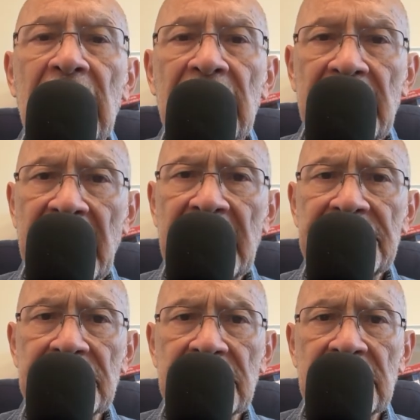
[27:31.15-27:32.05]

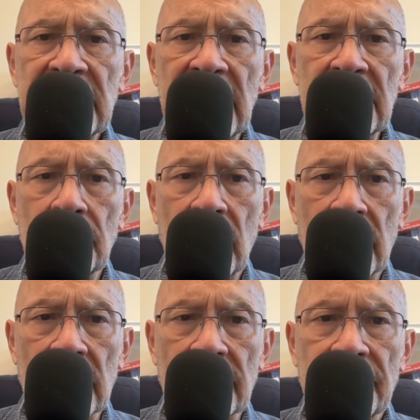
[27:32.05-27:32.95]
Nation-state
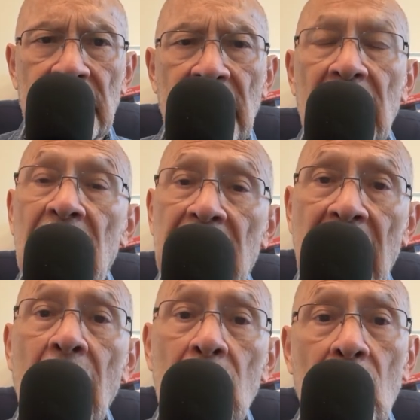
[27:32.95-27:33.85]
model.
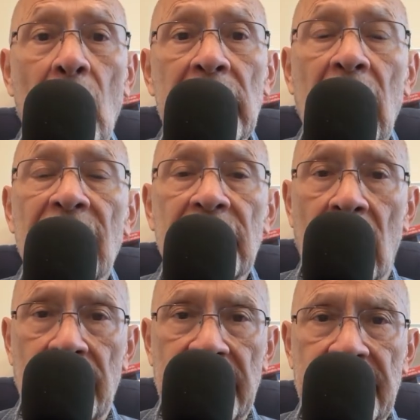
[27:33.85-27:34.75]
Now going off
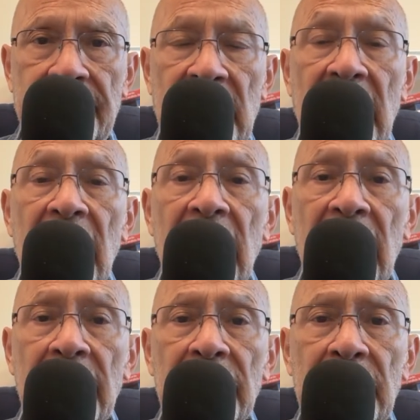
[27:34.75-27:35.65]
topic.
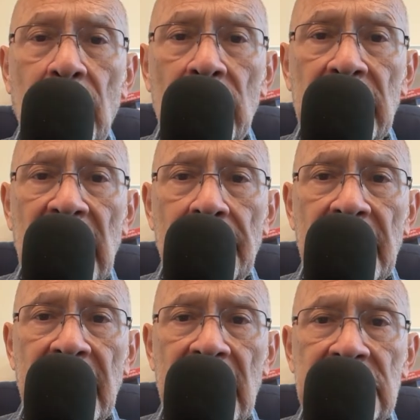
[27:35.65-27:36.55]
Another important
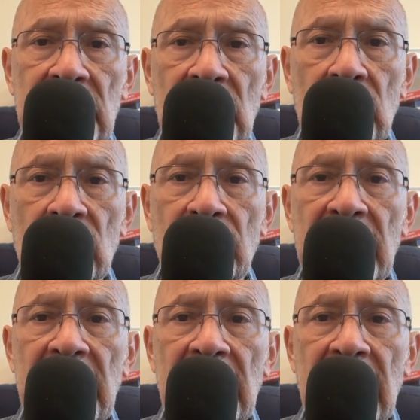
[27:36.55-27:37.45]
application will
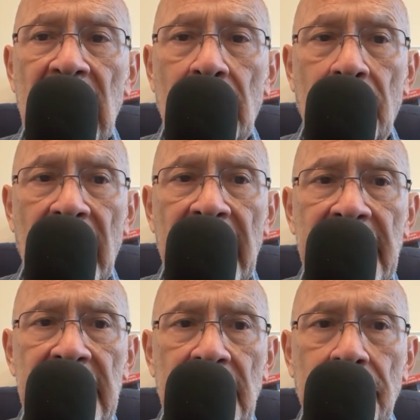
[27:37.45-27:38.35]
be
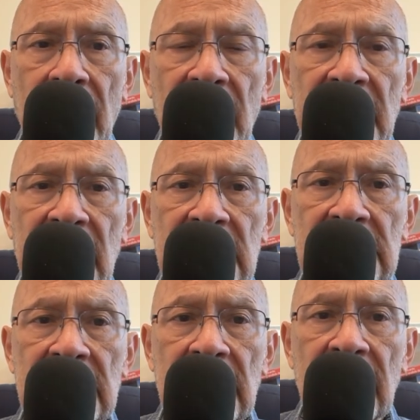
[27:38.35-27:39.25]
applying the Paradise
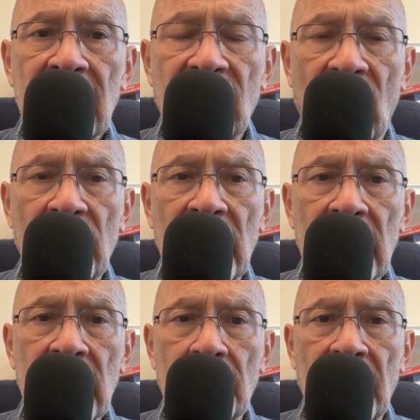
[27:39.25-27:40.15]
Formula
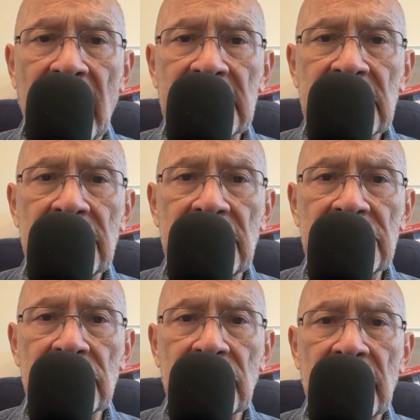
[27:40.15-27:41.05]
compliance
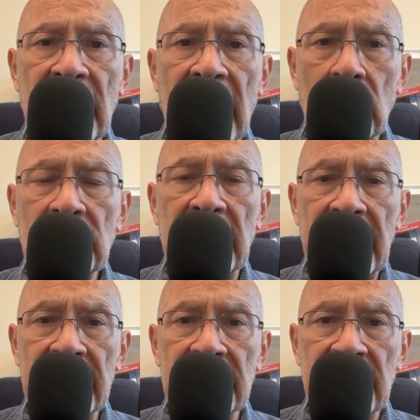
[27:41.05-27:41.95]
condition to the
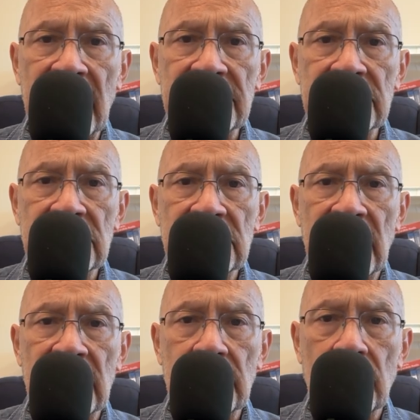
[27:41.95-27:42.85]
outdated
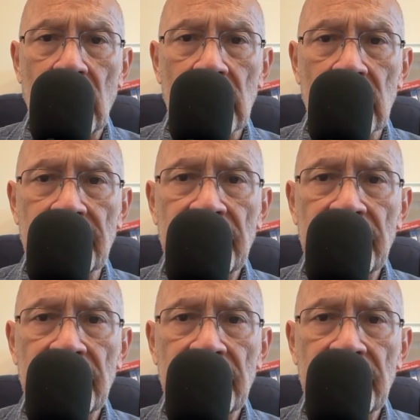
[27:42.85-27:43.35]
nation-state model.